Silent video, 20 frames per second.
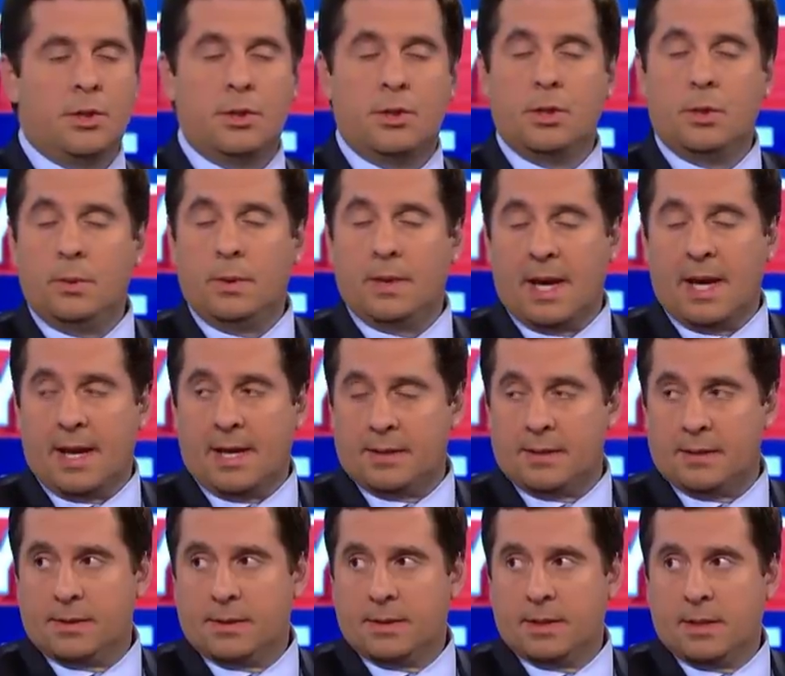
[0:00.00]
do that
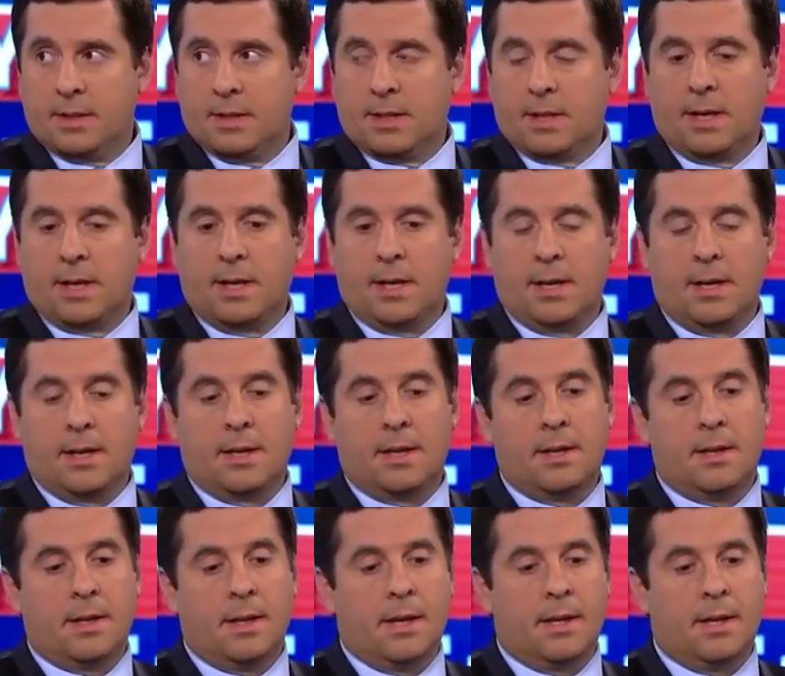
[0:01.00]

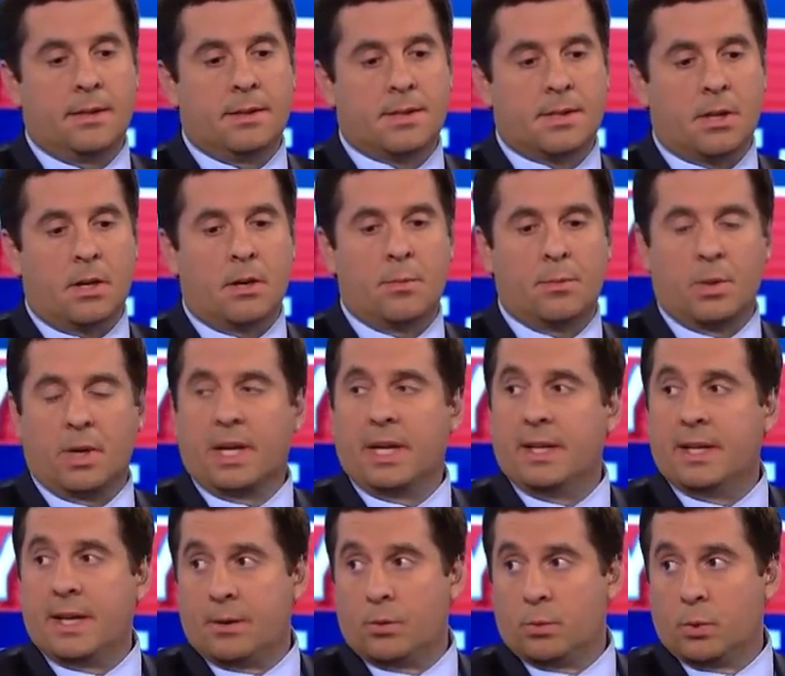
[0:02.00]
and start bringing
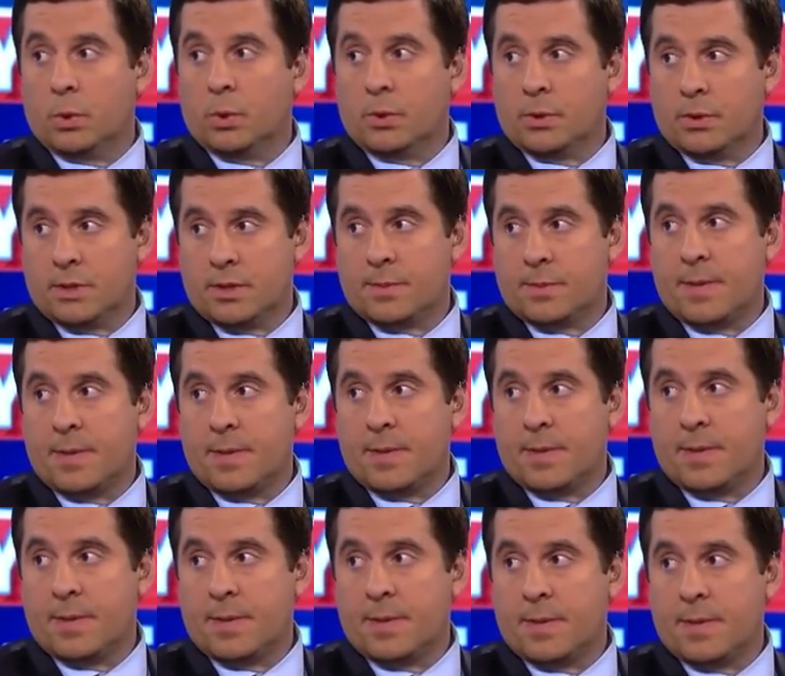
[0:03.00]
down rules,
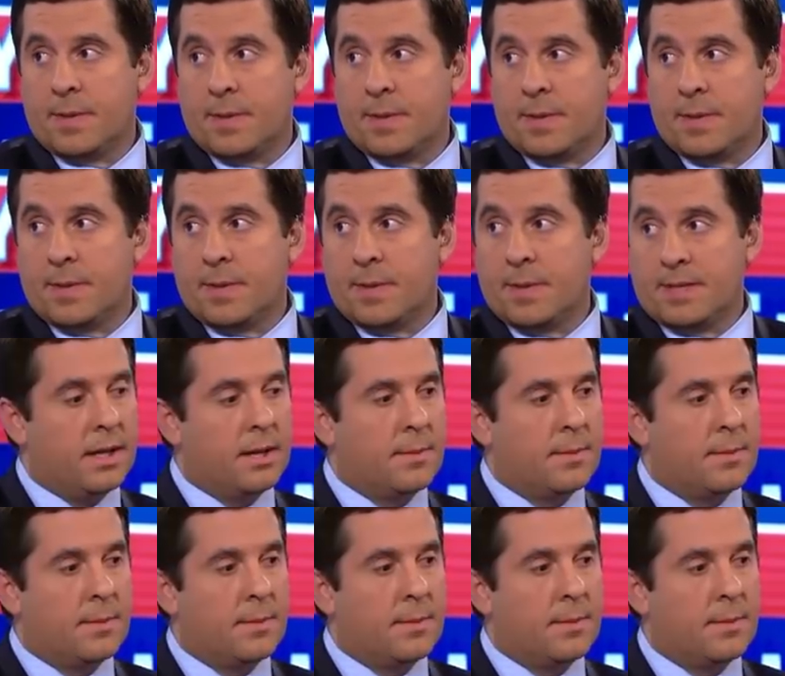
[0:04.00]
basically is what you're talking